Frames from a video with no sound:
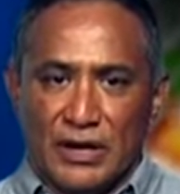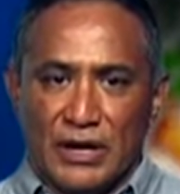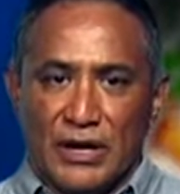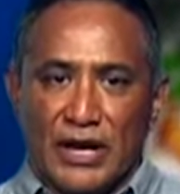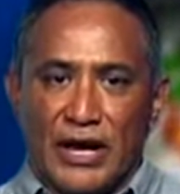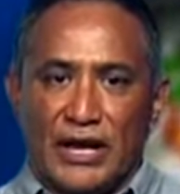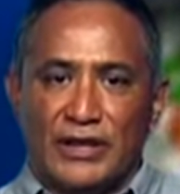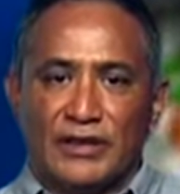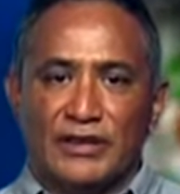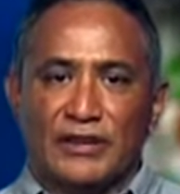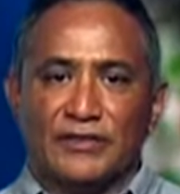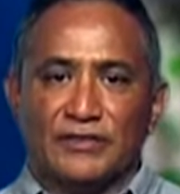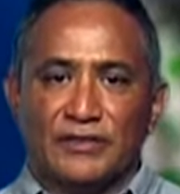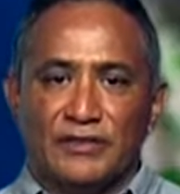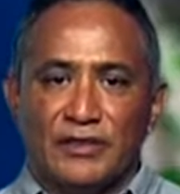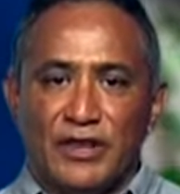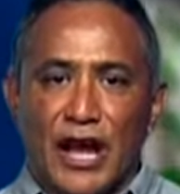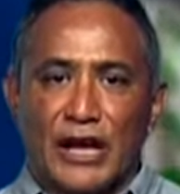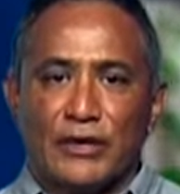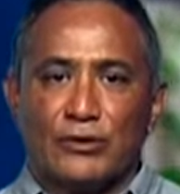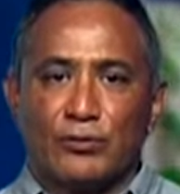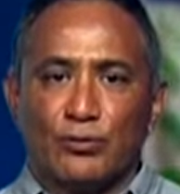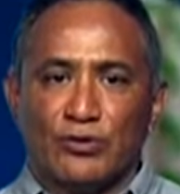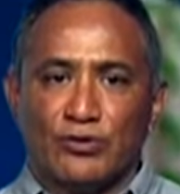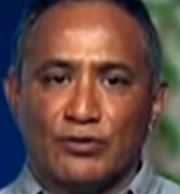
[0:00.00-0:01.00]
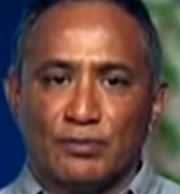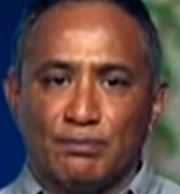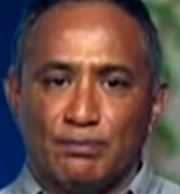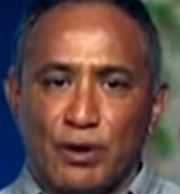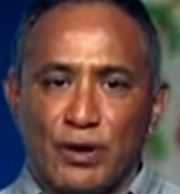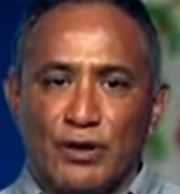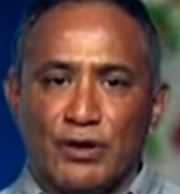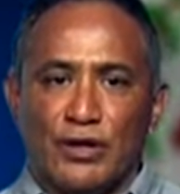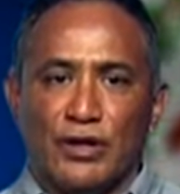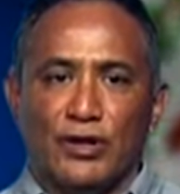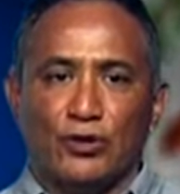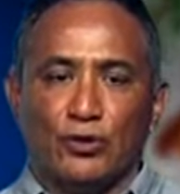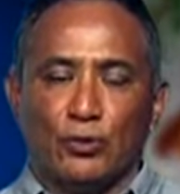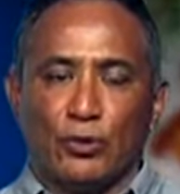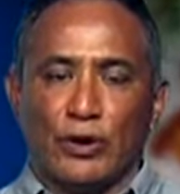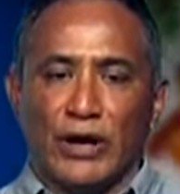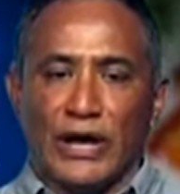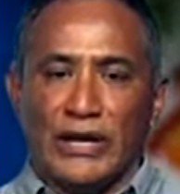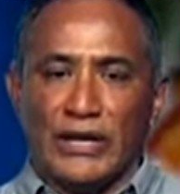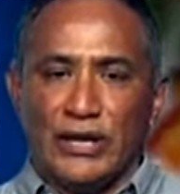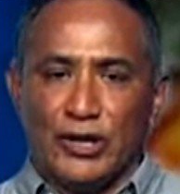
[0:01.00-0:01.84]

It is not responding to any